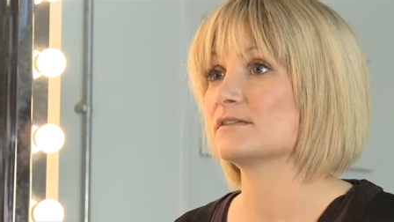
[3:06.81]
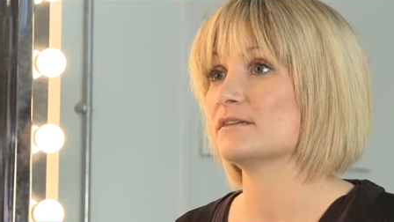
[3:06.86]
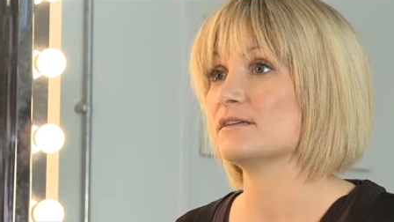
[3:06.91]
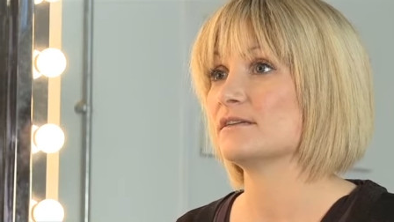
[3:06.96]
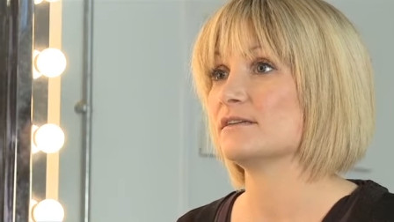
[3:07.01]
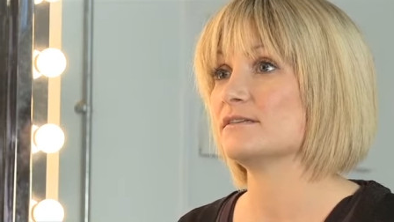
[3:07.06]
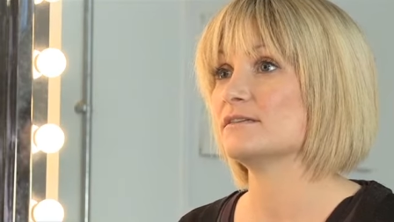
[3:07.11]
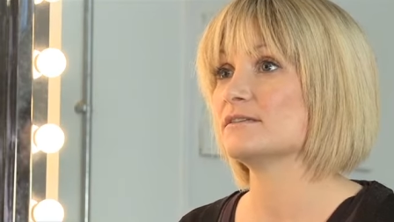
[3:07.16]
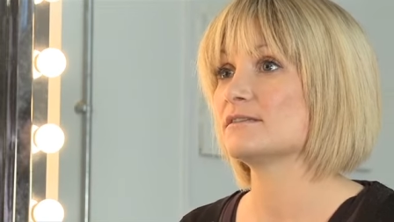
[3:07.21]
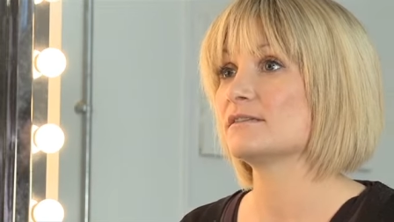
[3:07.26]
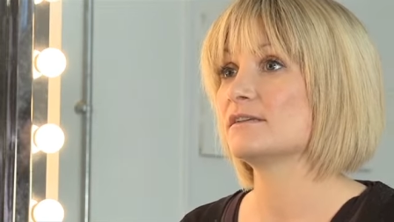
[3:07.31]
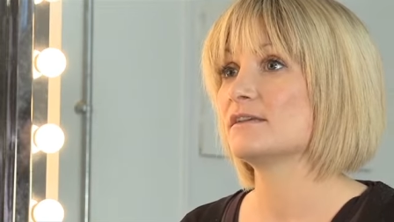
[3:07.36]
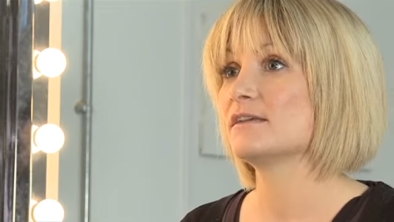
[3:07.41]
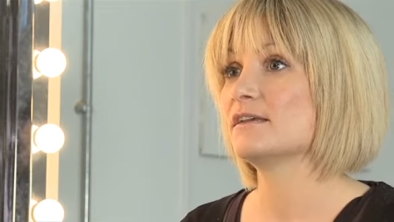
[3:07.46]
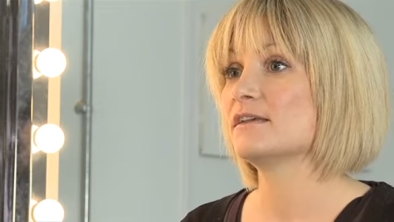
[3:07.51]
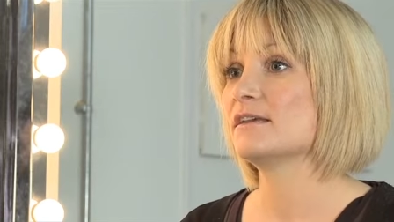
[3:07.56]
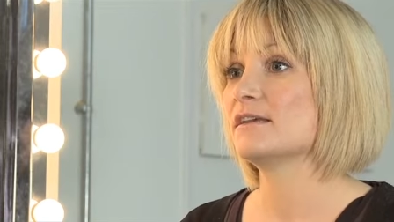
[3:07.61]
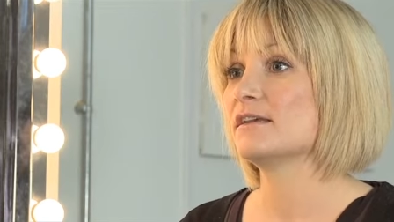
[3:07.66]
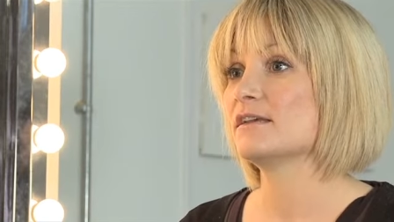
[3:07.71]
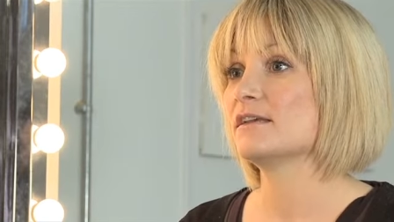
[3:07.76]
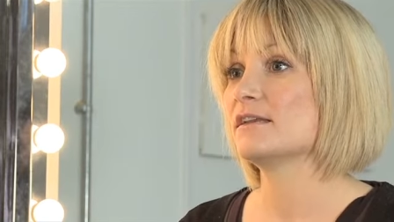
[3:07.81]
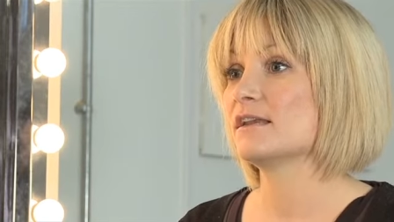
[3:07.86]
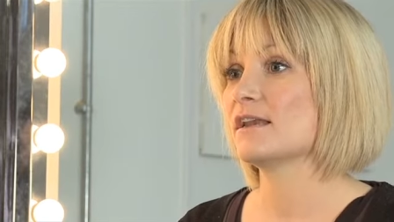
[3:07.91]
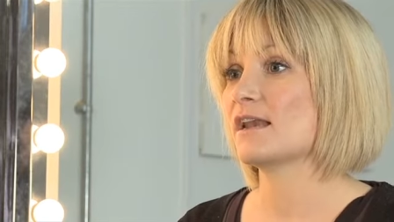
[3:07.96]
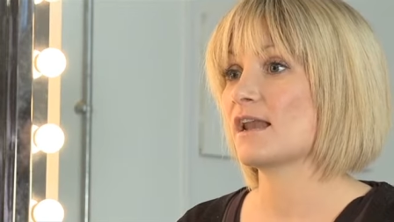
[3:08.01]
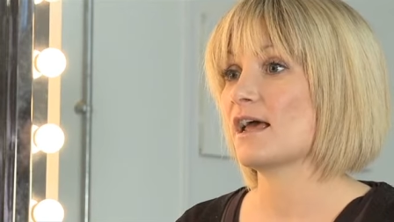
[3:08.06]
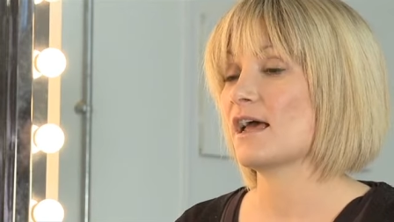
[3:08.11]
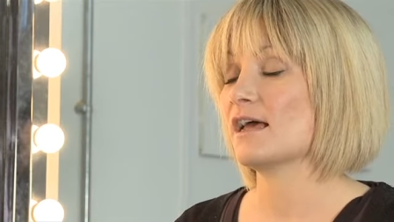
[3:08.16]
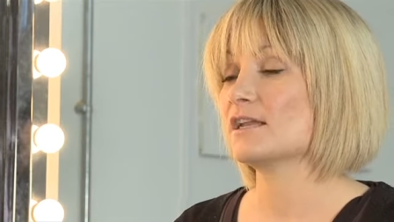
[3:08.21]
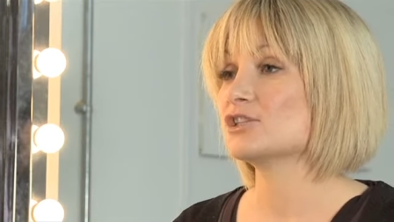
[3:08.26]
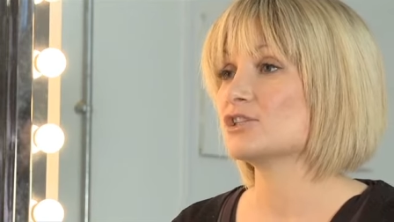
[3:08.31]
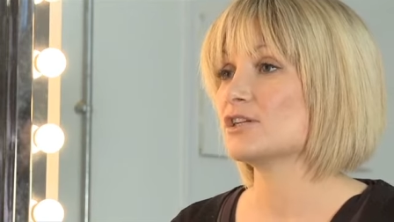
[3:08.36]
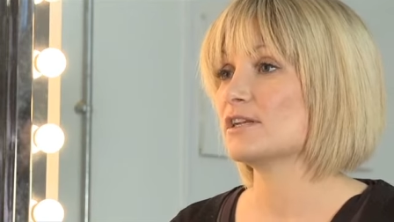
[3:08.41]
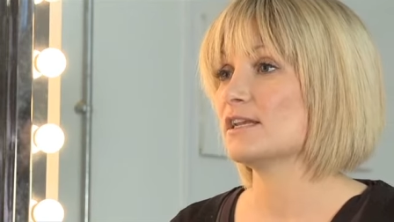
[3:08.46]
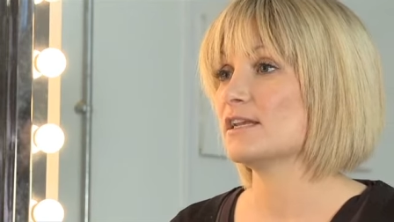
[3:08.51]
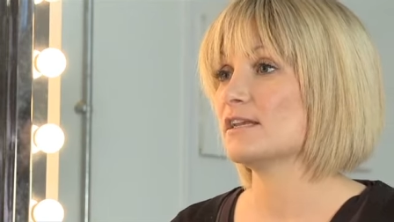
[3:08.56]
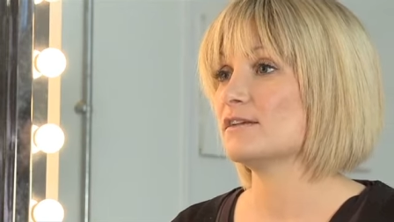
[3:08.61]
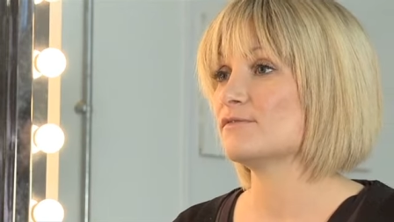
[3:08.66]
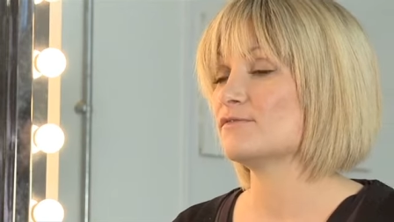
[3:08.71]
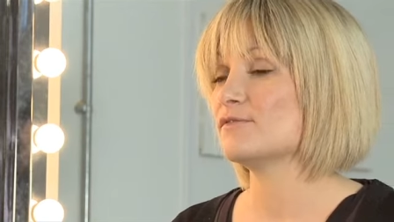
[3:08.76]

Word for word: And actually